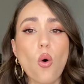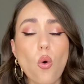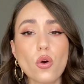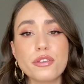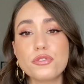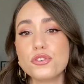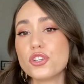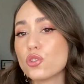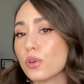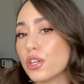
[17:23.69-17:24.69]
or if you
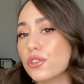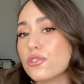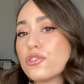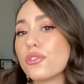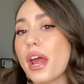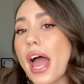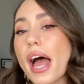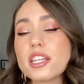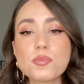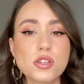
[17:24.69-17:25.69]
just want to use your
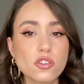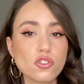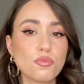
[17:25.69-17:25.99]
hands because